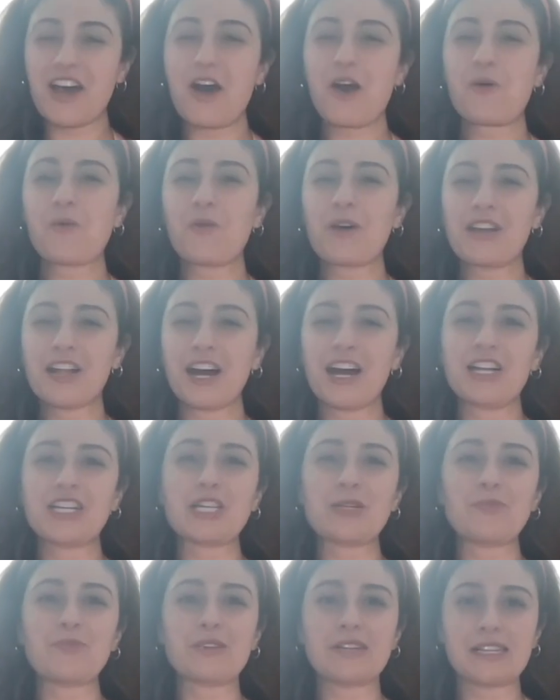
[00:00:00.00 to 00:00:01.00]

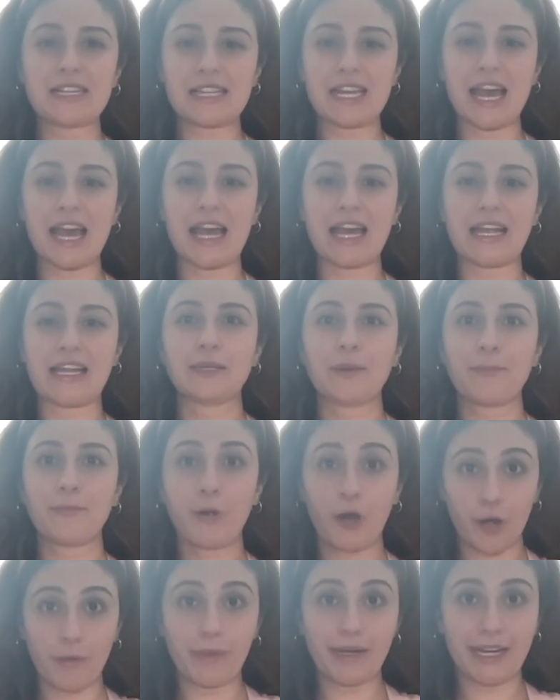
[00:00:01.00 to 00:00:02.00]
100%
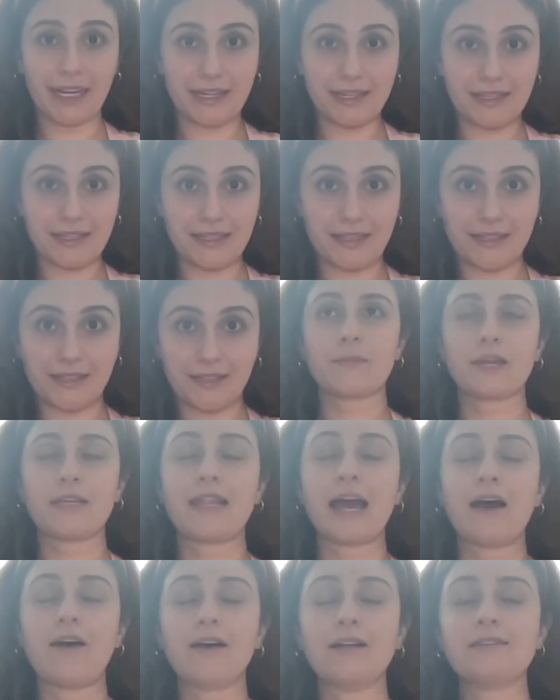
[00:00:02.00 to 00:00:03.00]
permanent.
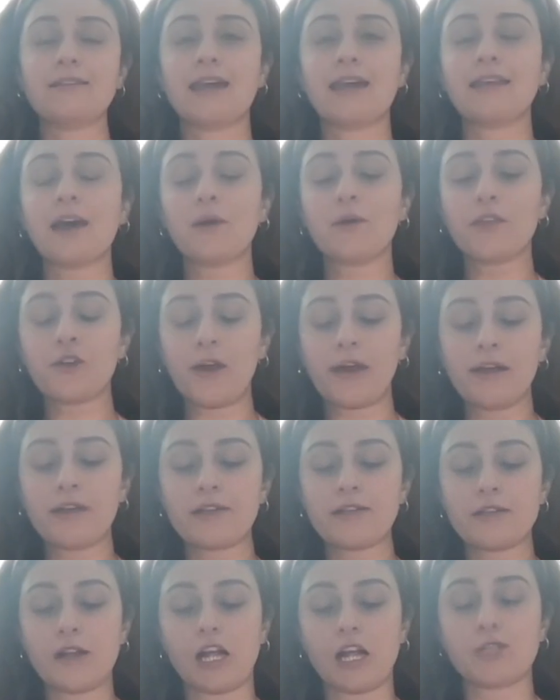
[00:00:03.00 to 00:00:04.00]
Now, take that with a grain of
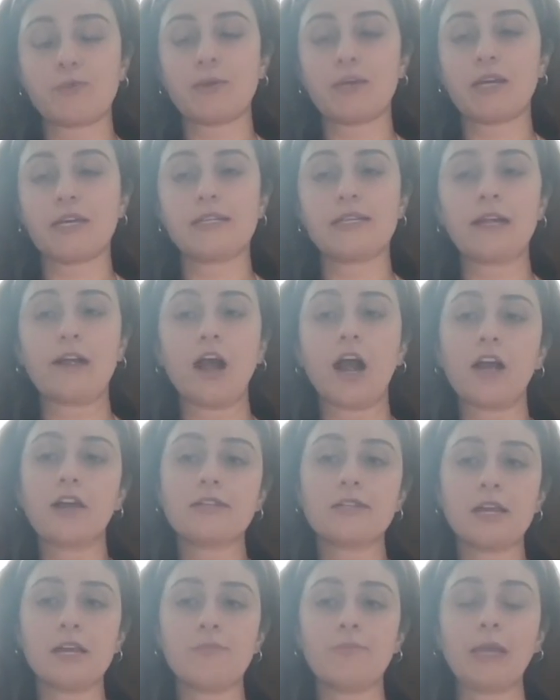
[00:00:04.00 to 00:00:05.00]
salt because there are
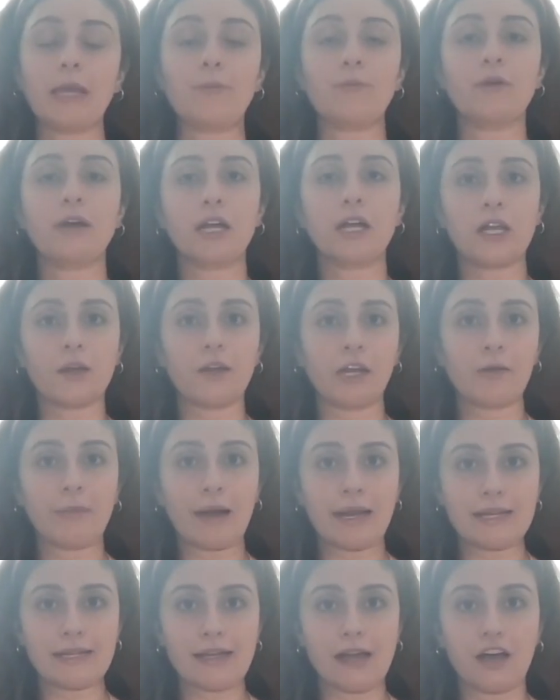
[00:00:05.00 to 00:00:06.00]
some people, including
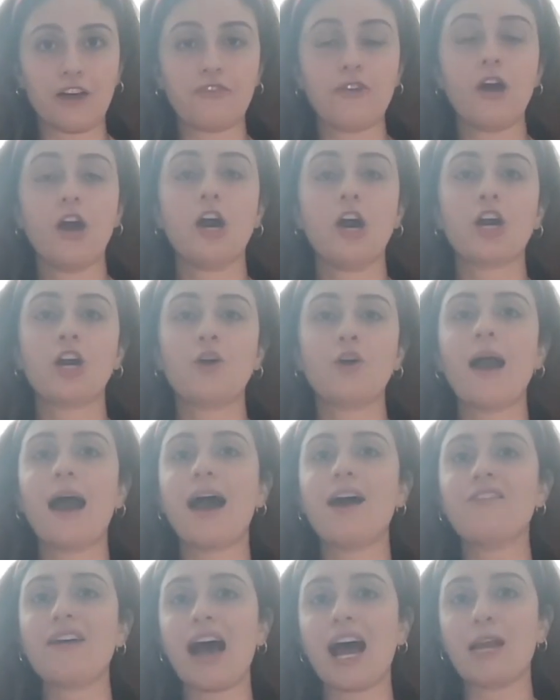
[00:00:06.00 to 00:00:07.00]
myself, who
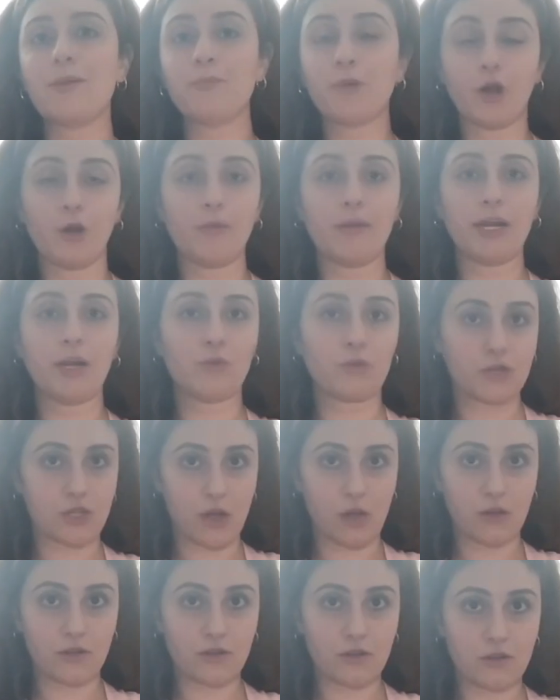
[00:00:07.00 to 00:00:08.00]
have had permanent
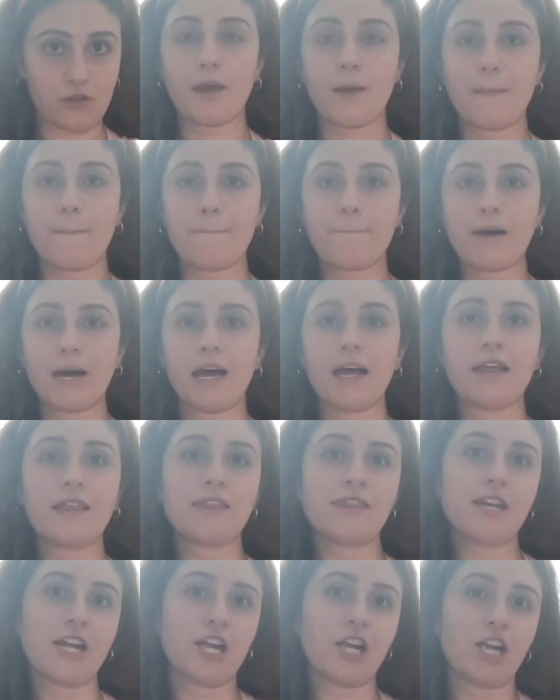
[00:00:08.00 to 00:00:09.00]
results. But
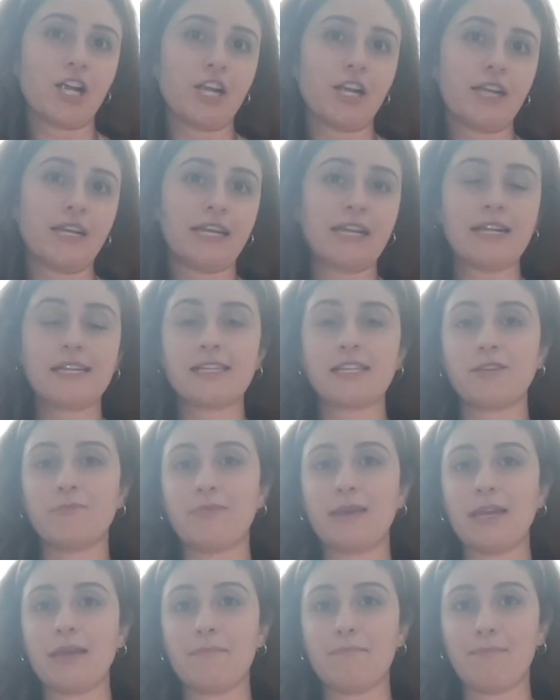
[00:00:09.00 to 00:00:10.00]
there needs to
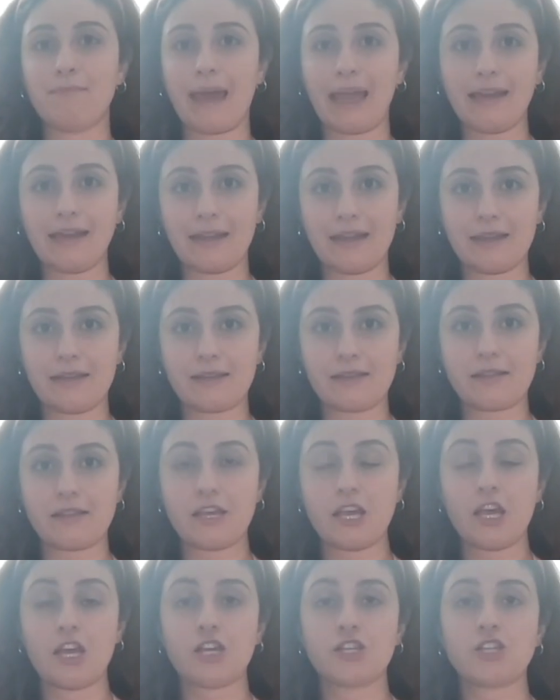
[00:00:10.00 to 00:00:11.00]
be maintenance.
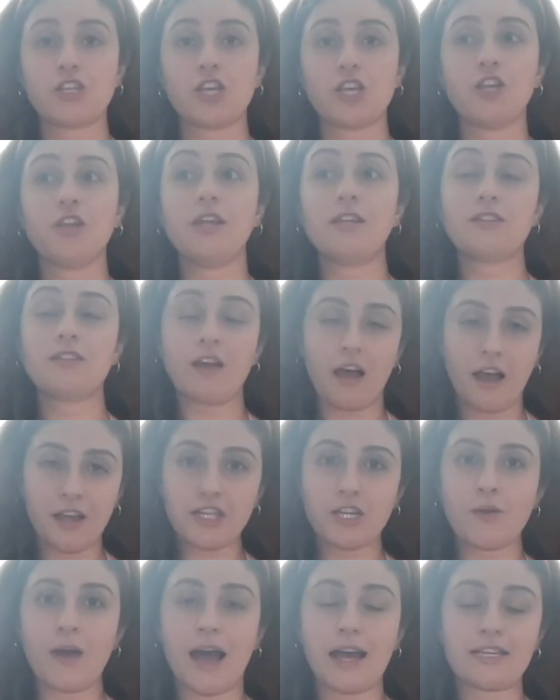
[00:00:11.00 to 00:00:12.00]
So you need to
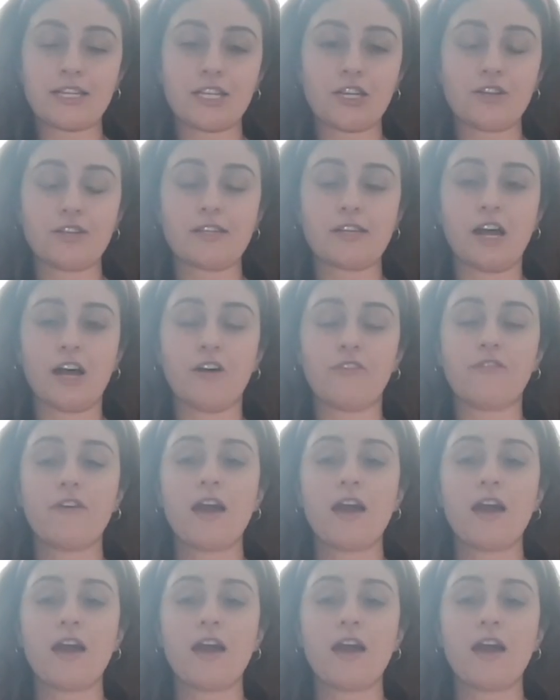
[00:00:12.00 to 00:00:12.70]
also ask yourself,